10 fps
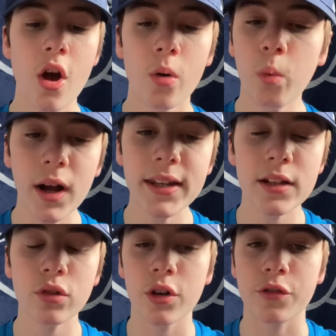1
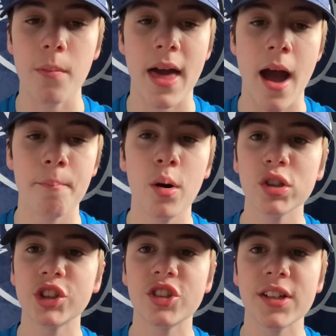year on from that,
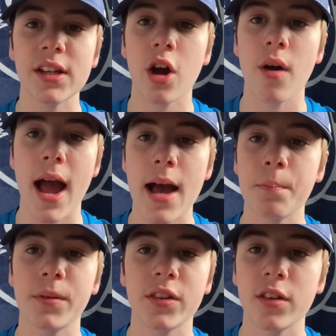Pochettino
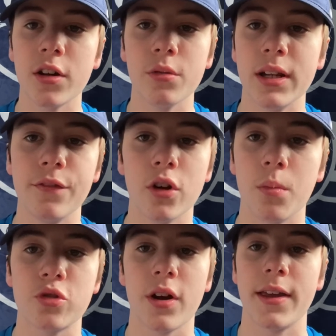absolutely
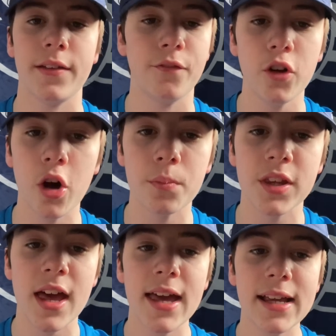flops, right? He flops.
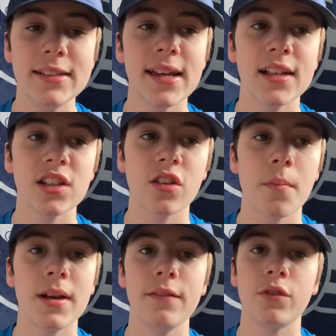He takes us, I
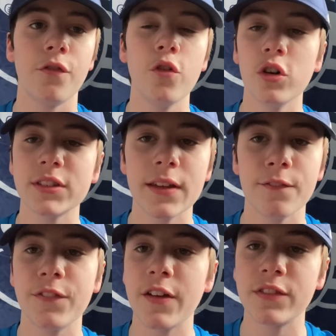believe, to
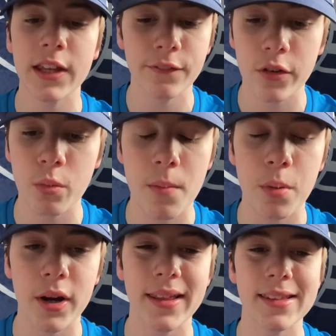14th, 15th for one
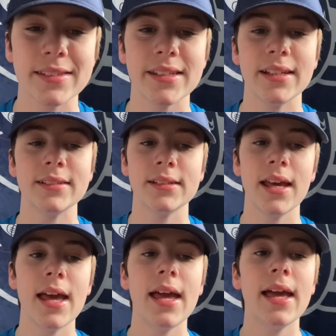point in the season.
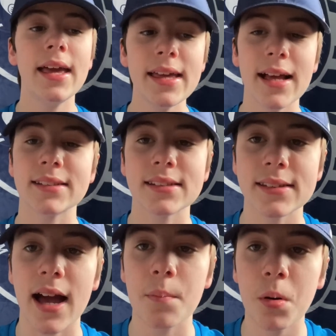He gets the
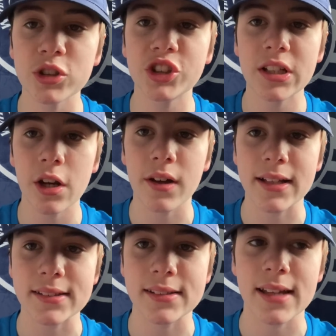sack. Pochettino
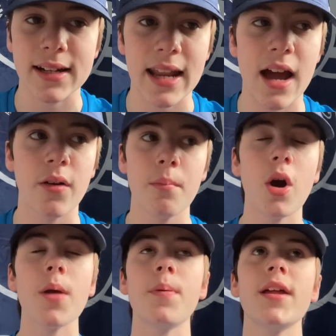gets the sack. Now, in
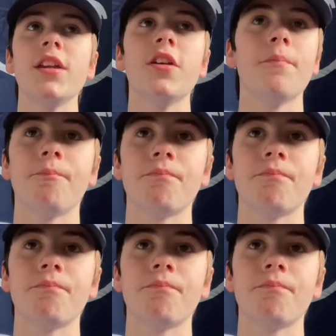my opinion,